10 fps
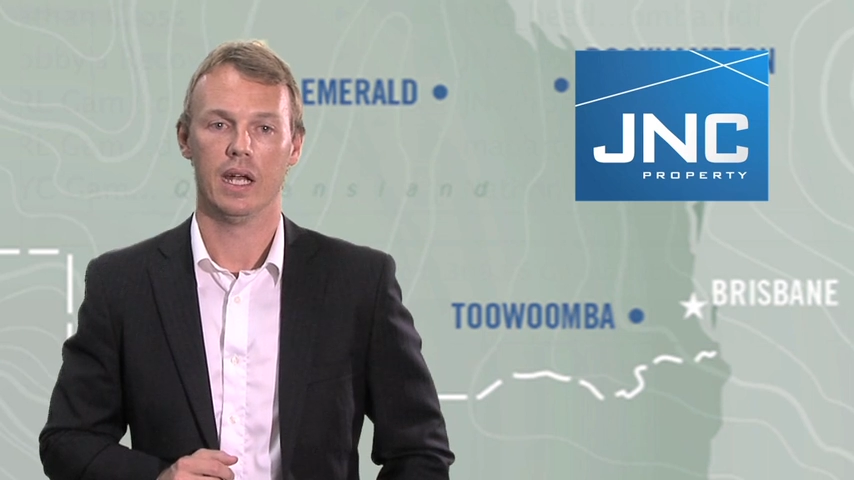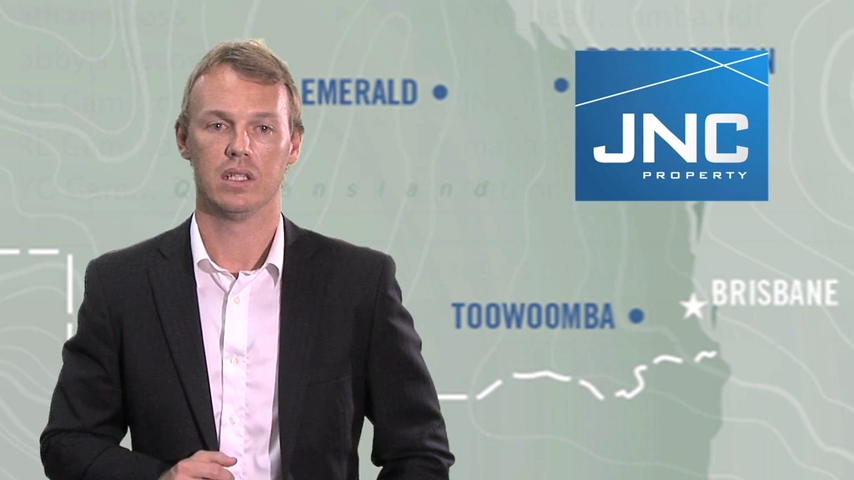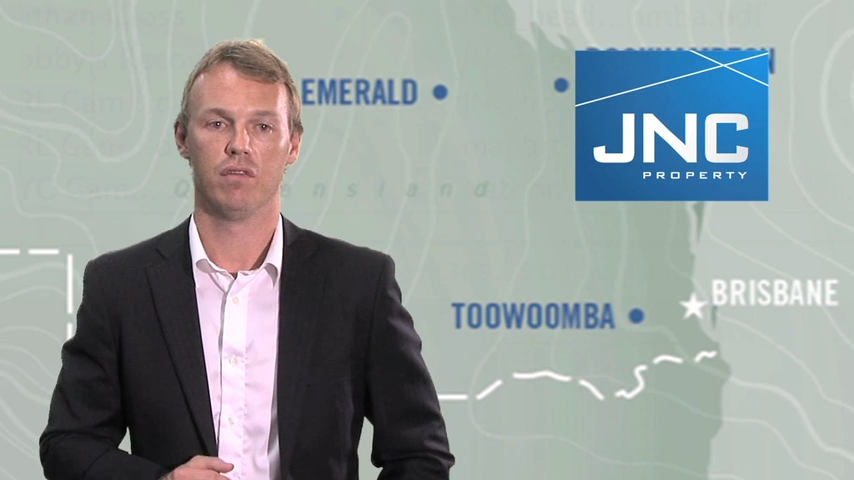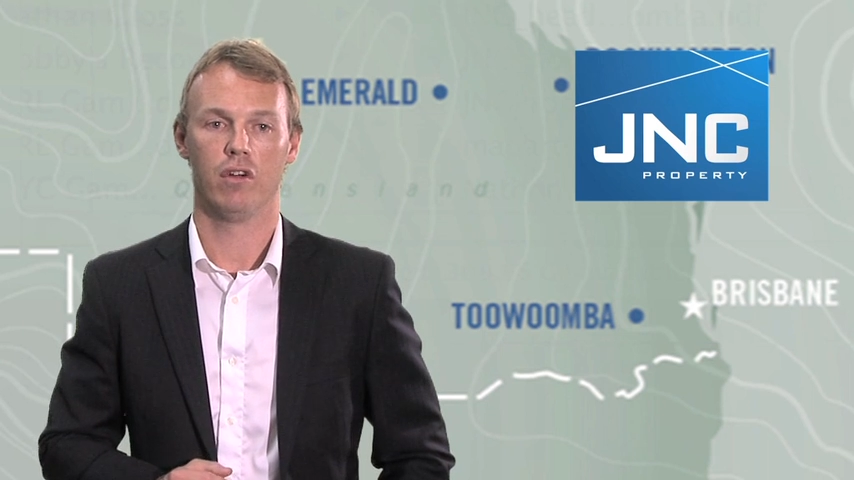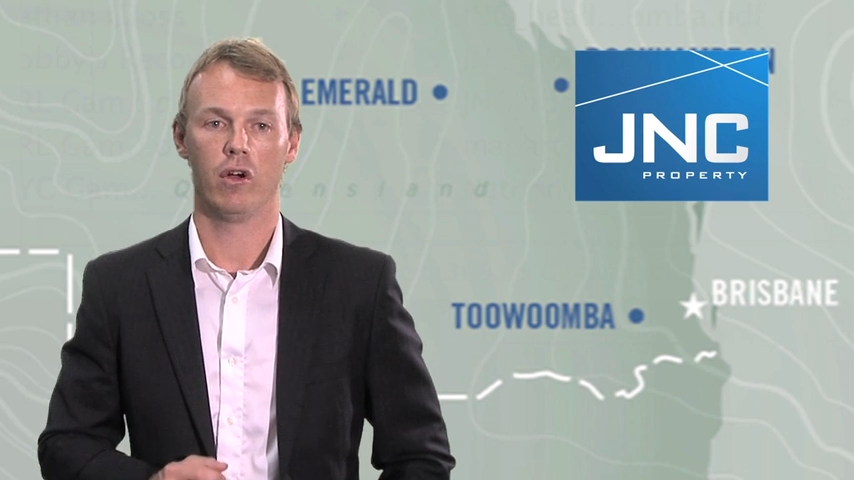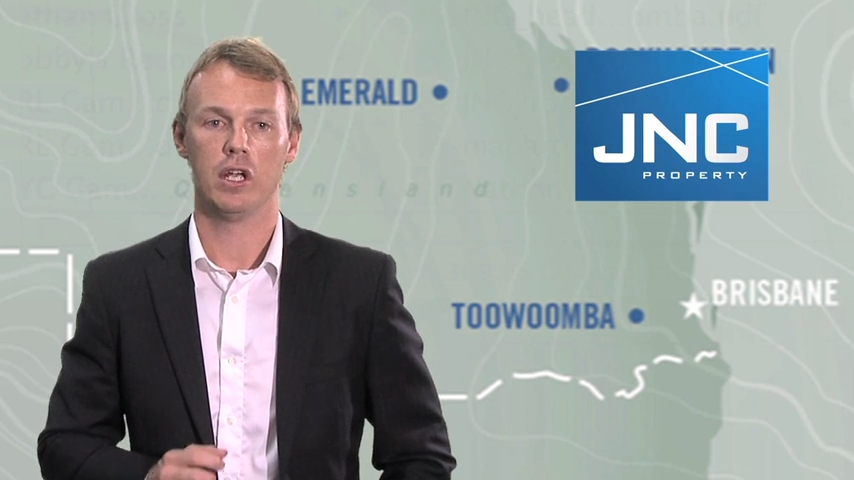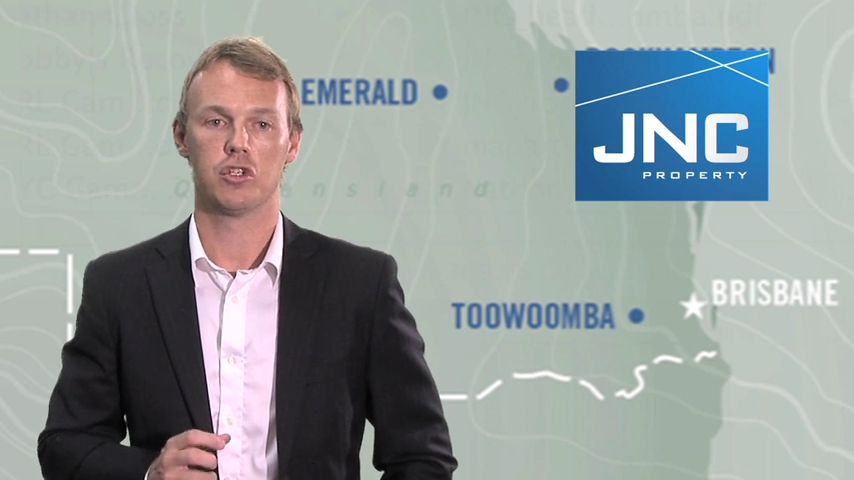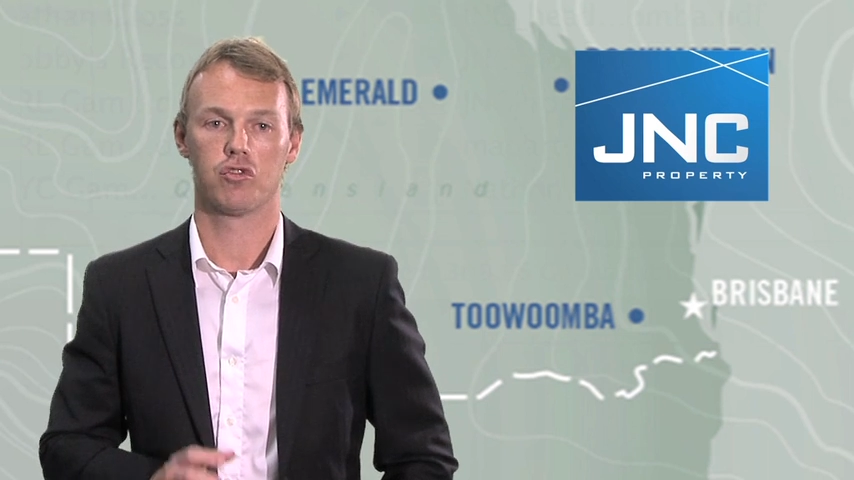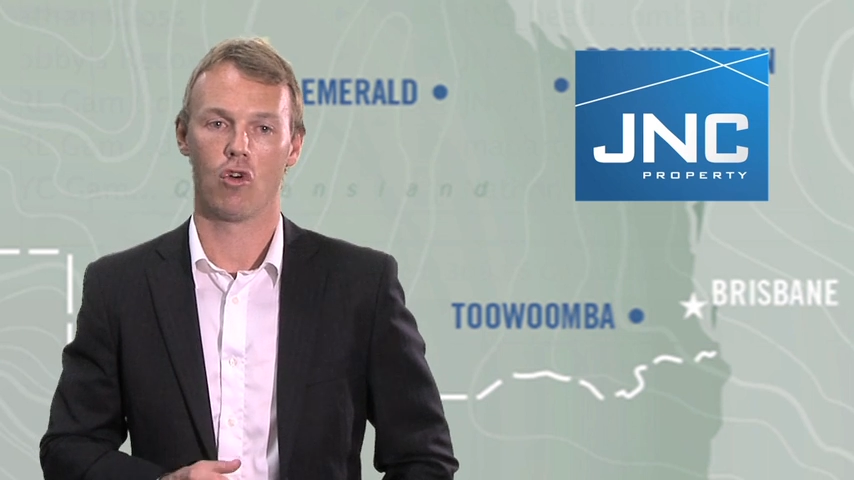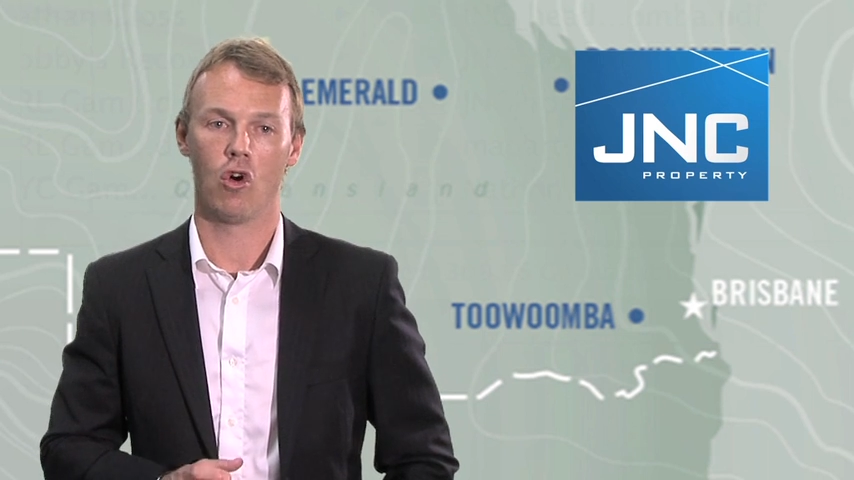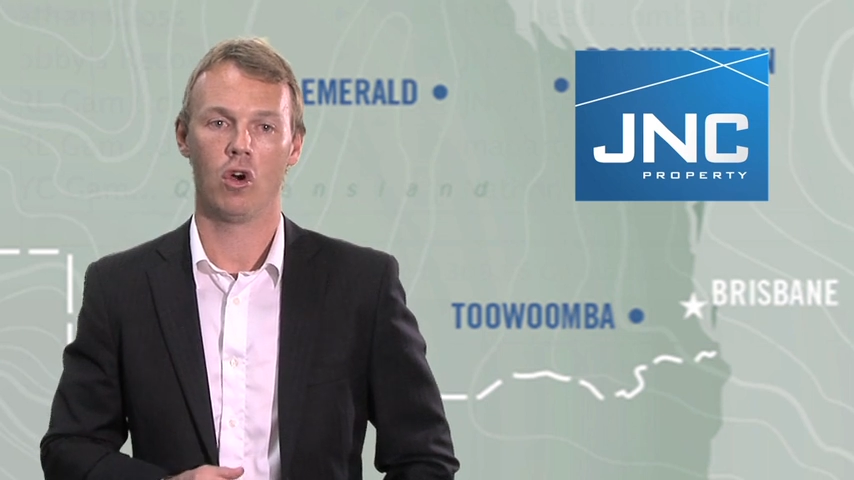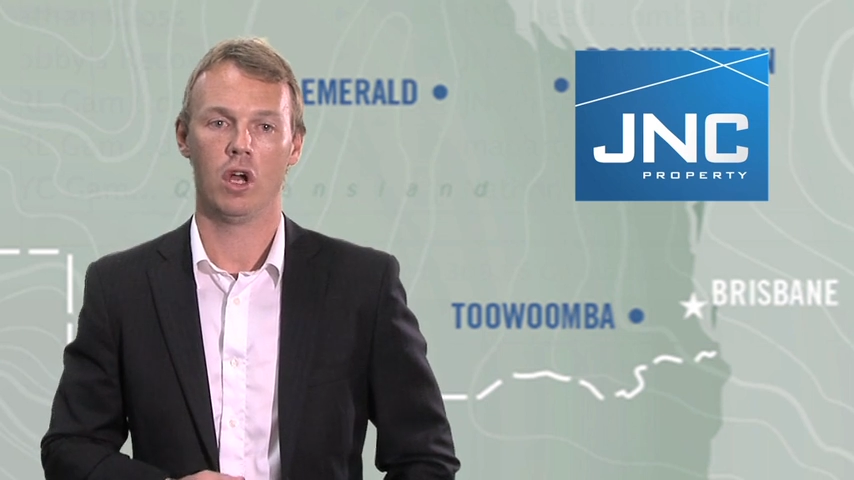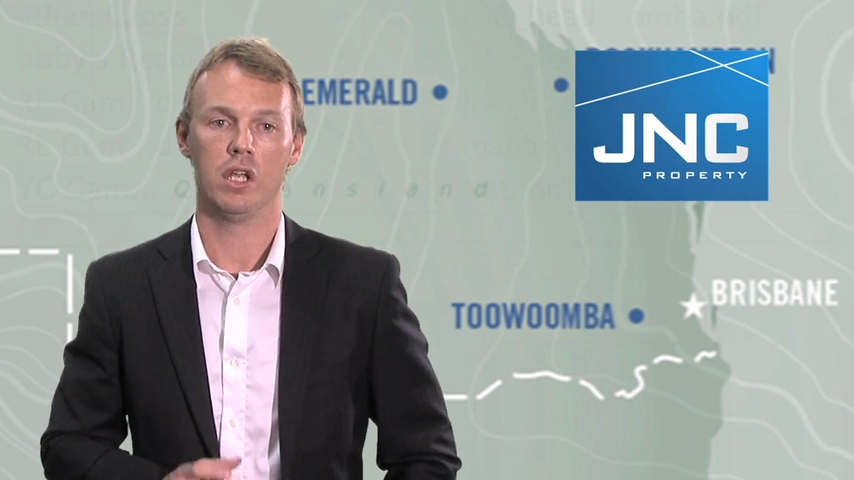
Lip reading: It's a very strong